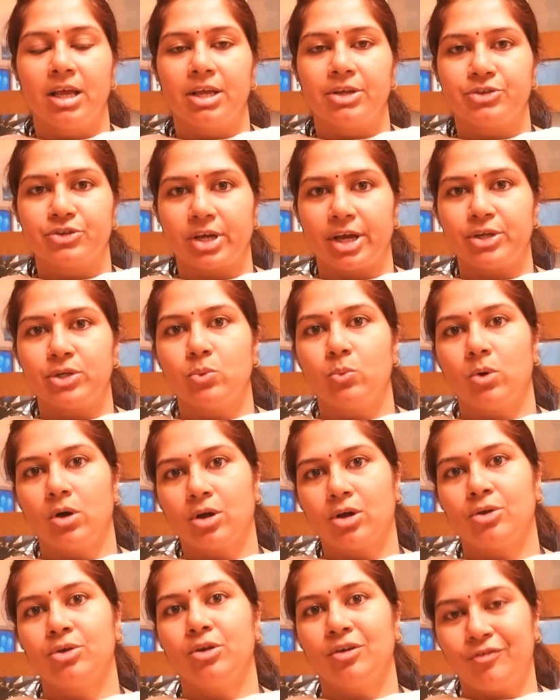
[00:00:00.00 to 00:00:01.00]
try to work
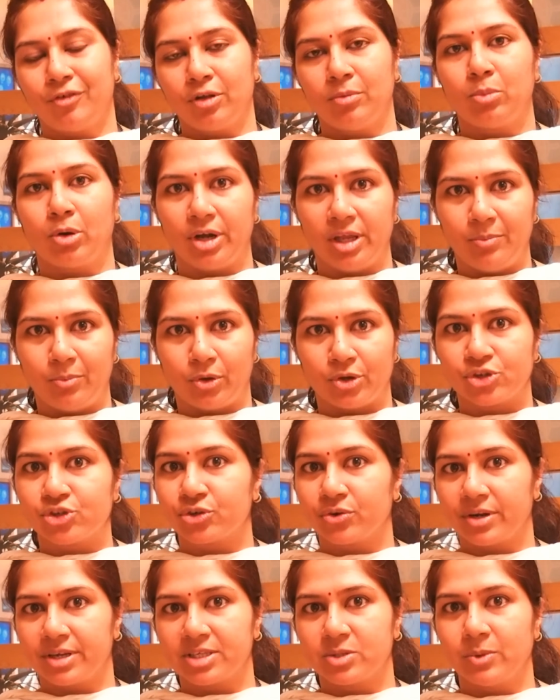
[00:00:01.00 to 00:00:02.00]
on your full body
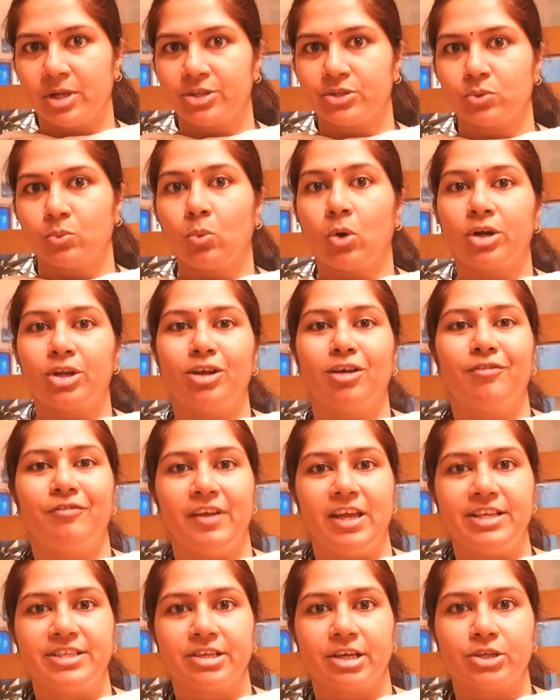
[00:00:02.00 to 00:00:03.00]
posture as well. So what your
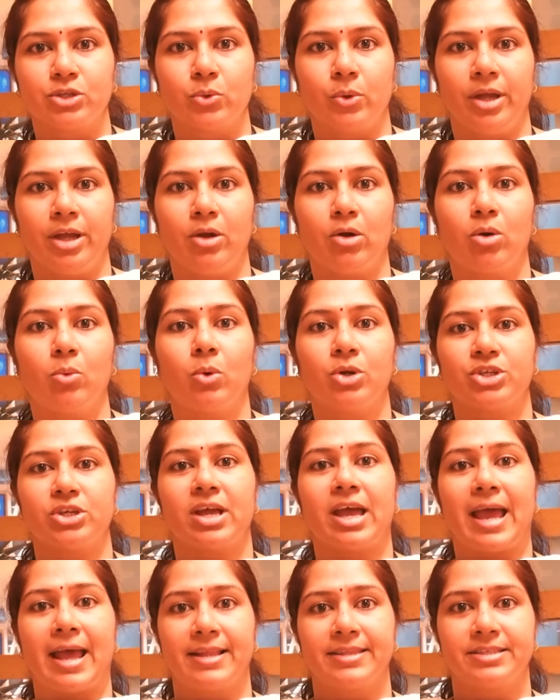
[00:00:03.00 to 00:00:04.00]
feet are doing or what your
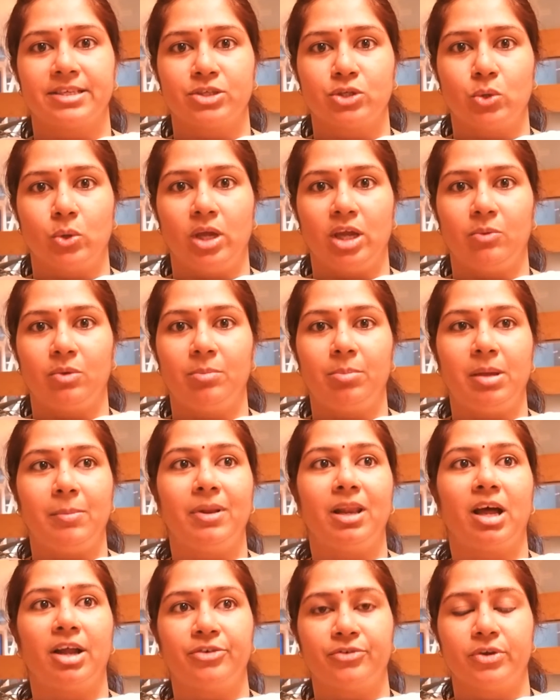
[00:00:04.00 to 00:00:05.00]
hands are doing when
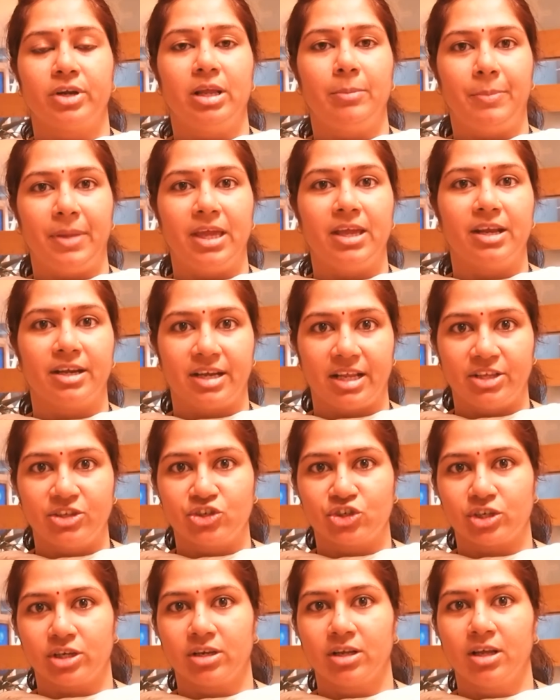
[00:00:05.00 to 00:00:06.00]
people aren't really paying
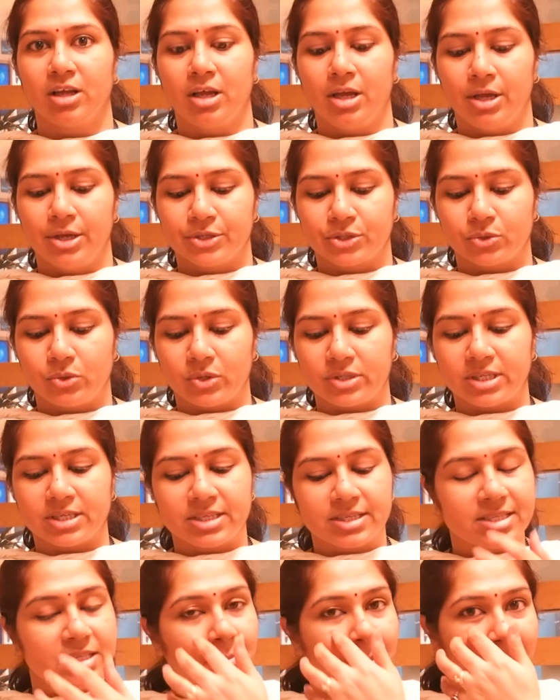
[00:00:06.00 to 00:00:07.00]
attention. So those are
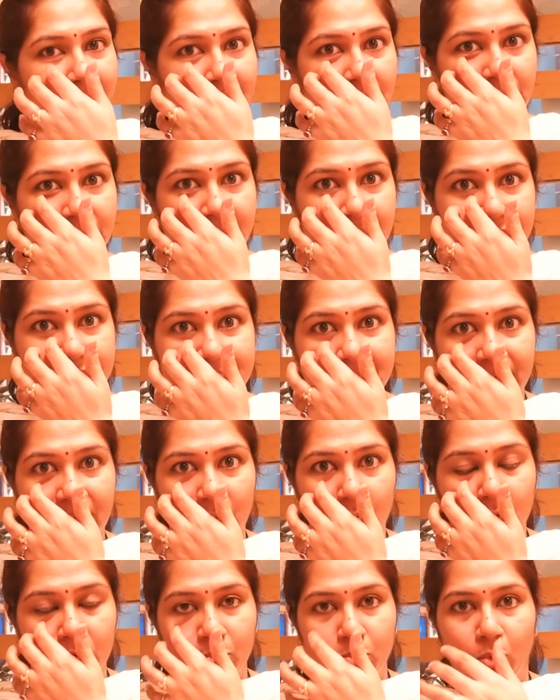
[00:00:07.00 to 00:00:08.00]
just the minor things that I
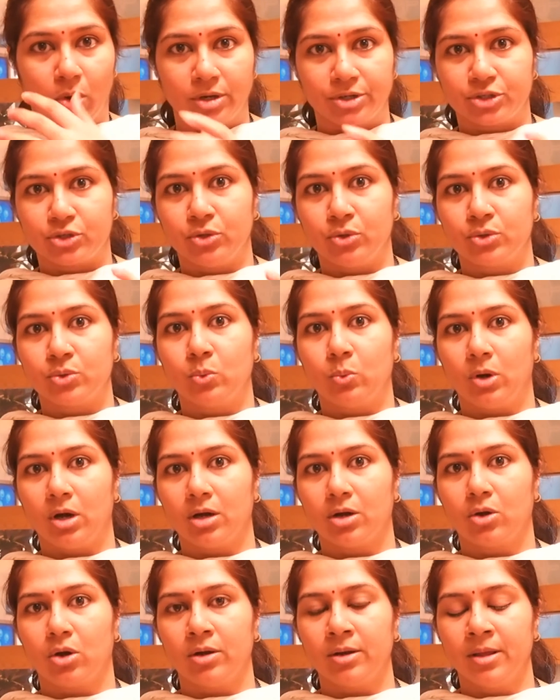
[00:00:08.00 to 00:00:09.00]
would want you to
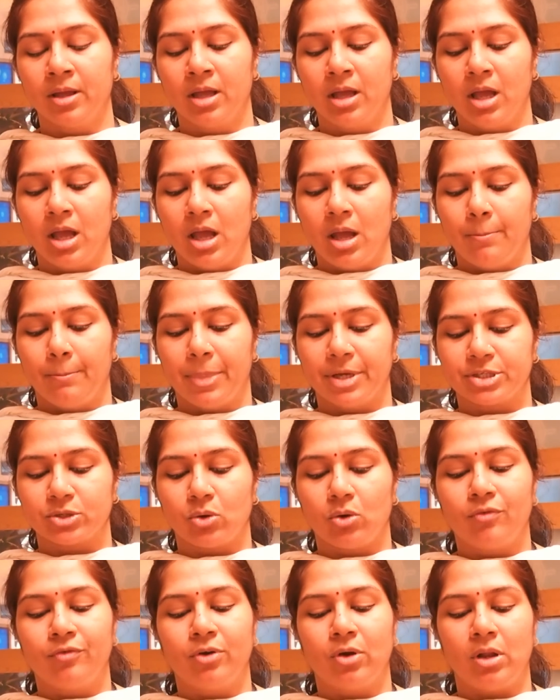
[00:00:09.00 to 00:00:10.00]
work on. But
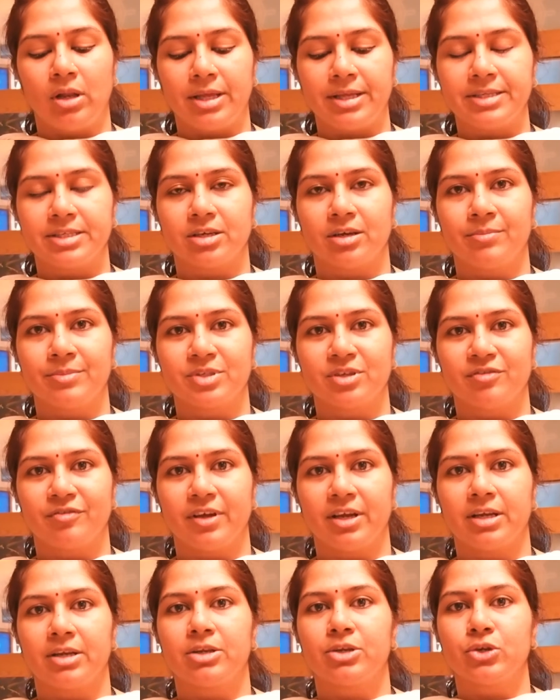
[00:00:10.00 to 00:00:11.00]
overall, in terms of
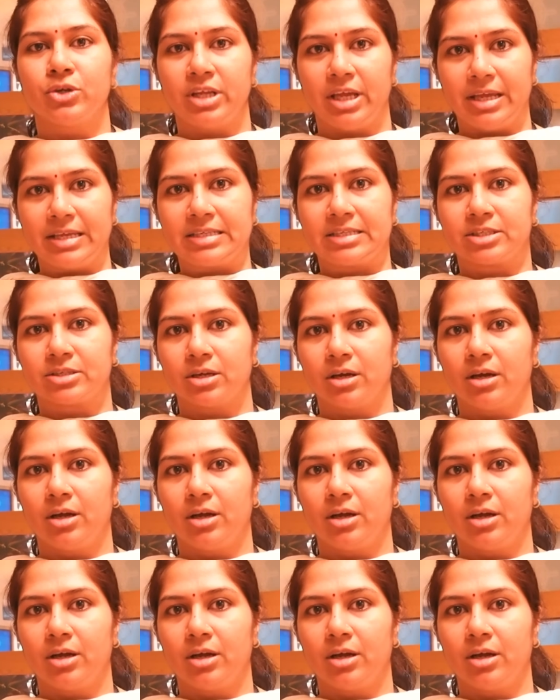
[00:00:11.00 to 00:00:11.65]
it, today's